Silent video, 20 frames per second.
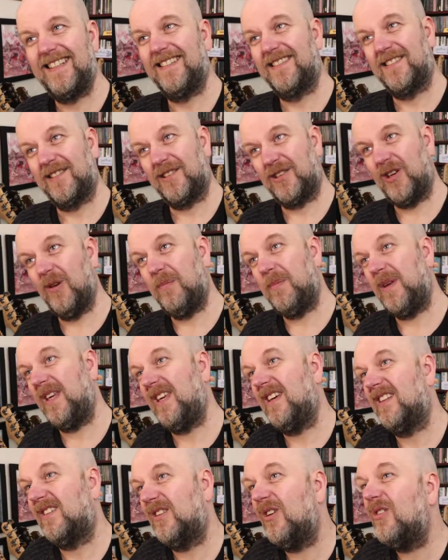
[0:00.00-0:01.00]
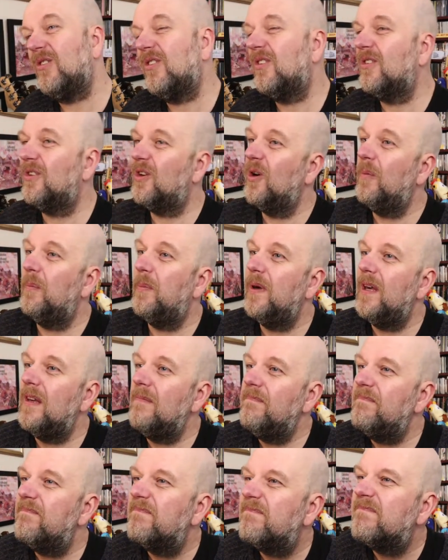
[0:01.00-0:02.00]
could be a dog, could be a
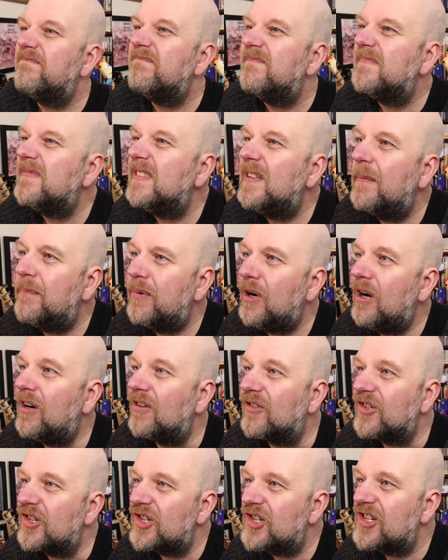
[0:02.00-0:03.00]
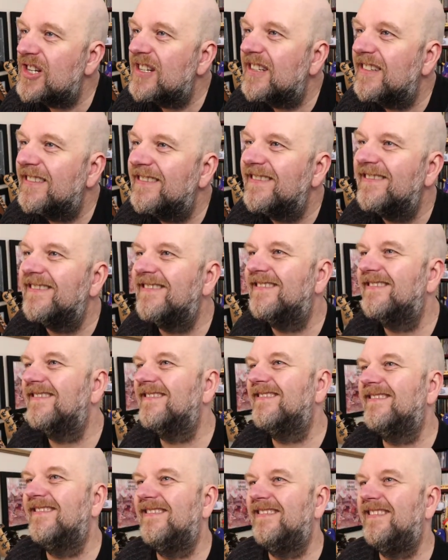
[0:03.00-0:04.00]
branch.
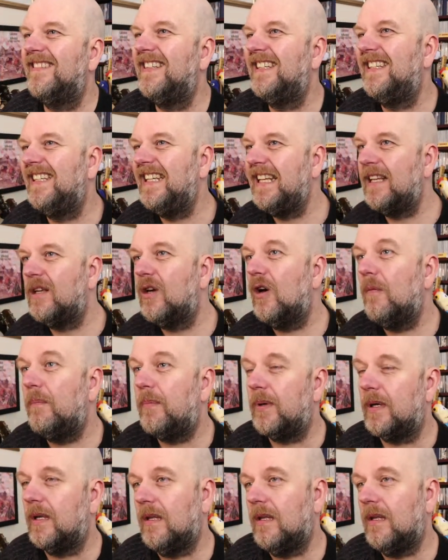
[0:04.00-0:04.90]
It could be